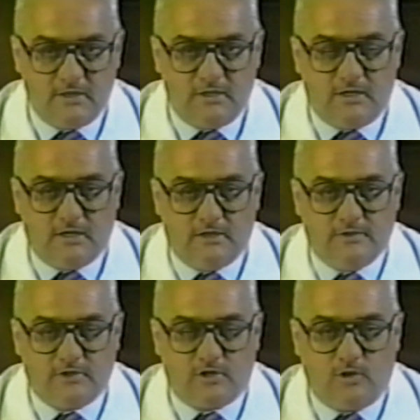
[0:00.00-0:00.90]

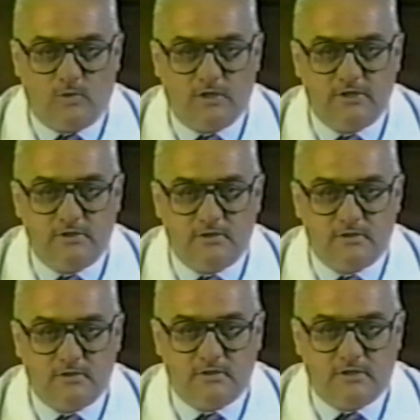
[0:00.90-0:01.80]
The colon
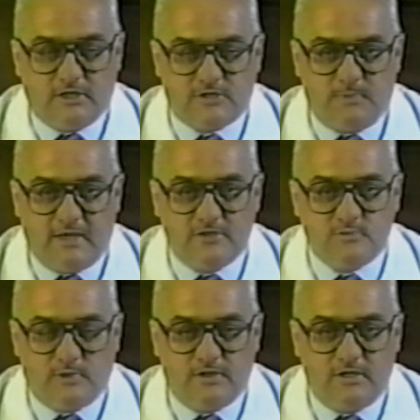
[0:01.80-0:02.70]
expands
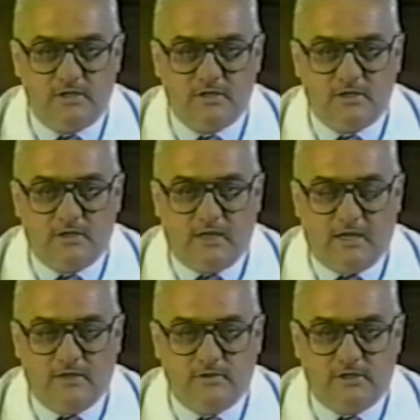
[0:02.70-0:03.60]
with it,
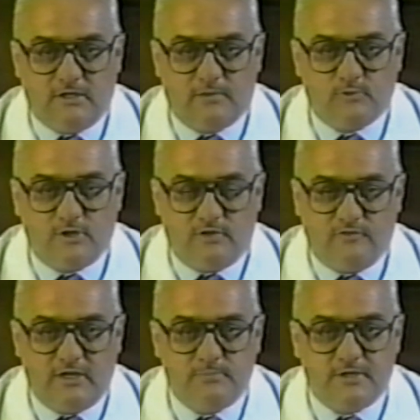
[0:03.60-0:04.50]
and the hemorrhoidal
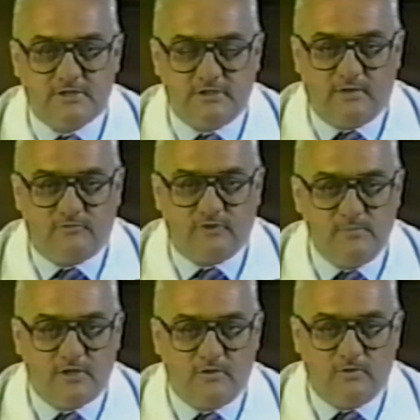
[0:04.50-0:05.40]
vein picks it up from the
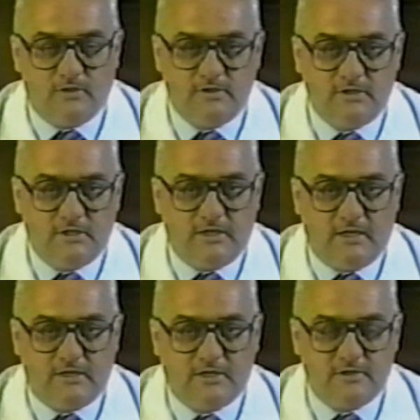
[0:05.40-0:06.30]
colon and
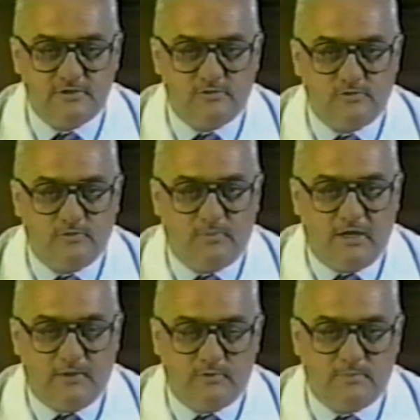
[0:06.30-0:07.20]
carries it through the body
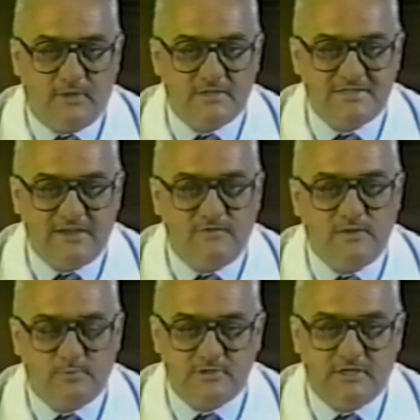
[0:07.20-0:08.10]
with about
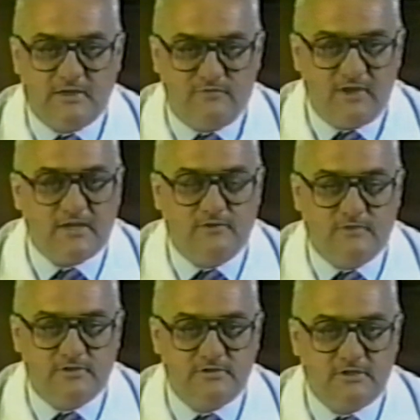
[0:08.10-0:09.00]
70%
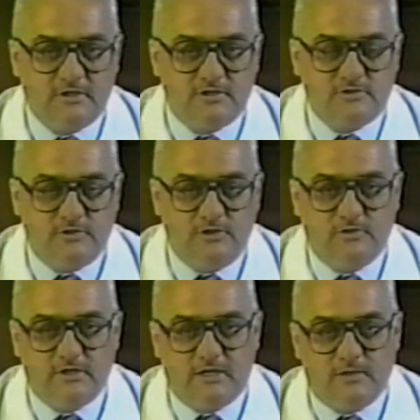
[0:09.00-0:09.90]
effectiveness. So you can
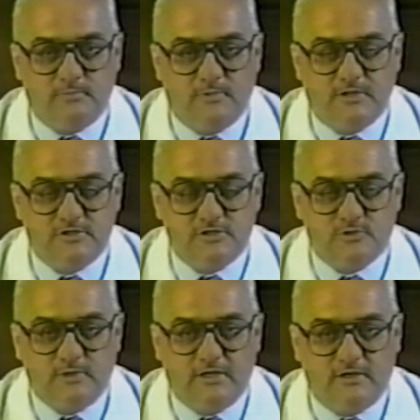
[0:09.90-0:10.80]
get as much as
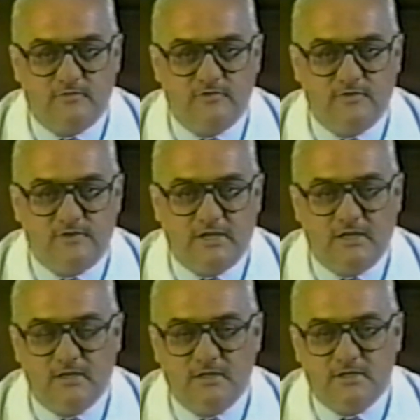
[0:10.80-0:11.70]
350
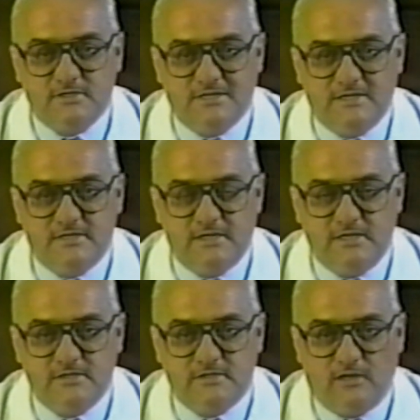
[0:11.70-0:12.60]

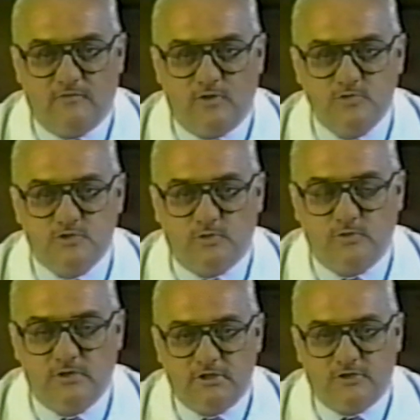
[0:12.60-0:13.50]
cc's of ozone
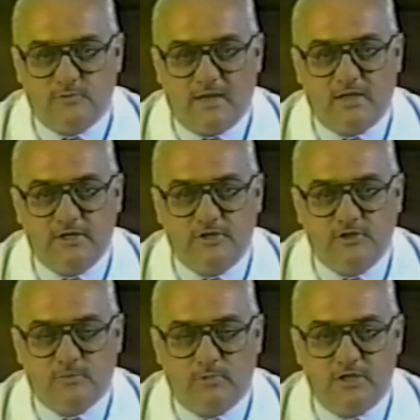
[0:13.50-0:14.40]
directly into your
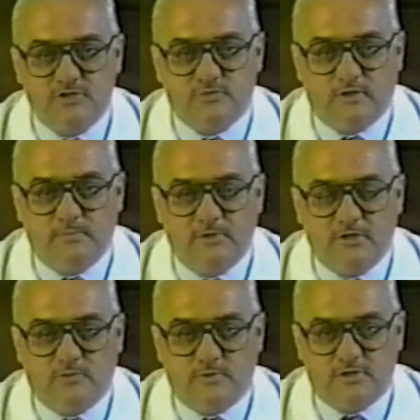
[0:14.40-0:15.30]
bloodstream
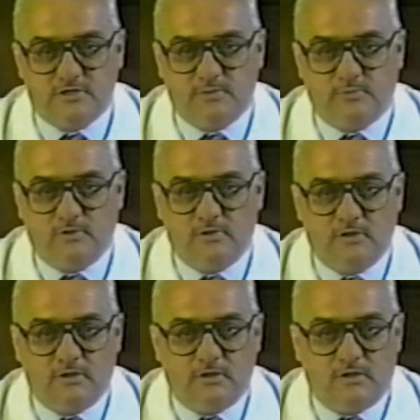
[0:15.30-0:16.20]
with a simple
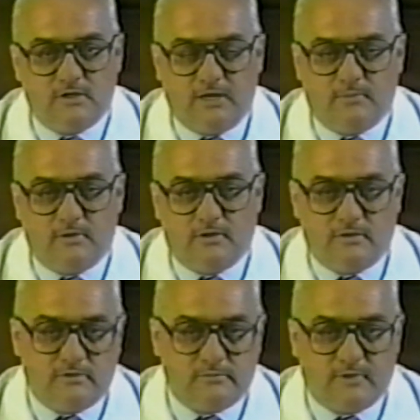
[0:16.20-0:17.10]

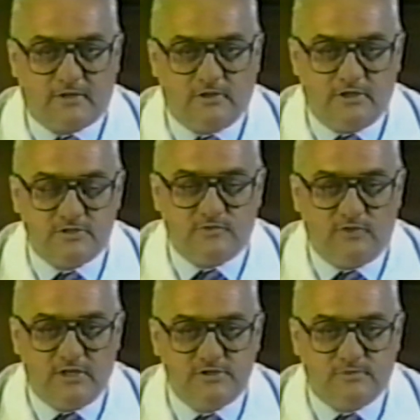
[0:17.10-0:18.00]
rectal
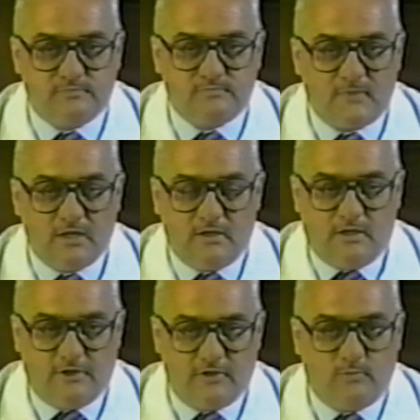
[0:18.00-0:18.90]
insufflation.
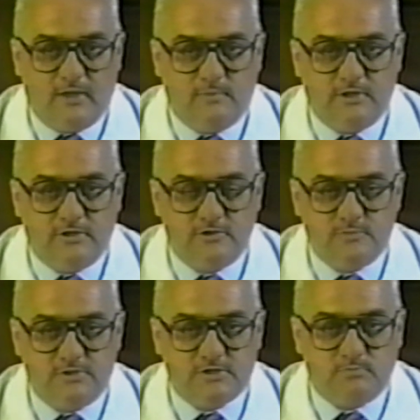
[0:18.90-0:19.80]
Another way we
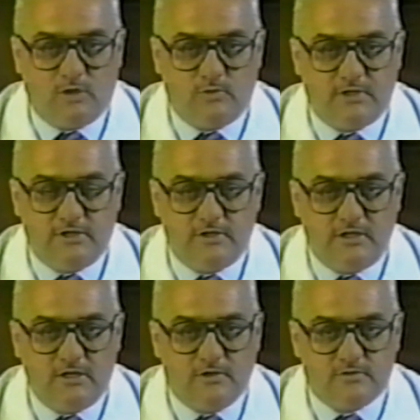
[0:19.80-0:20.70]
just blow it into the
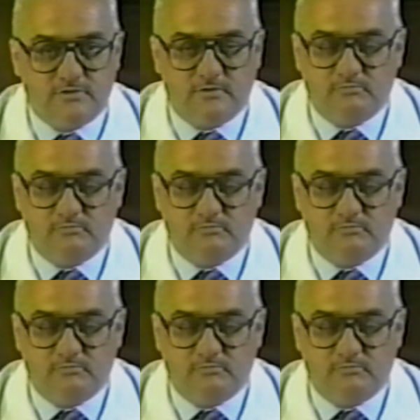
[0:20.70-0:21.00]
ears.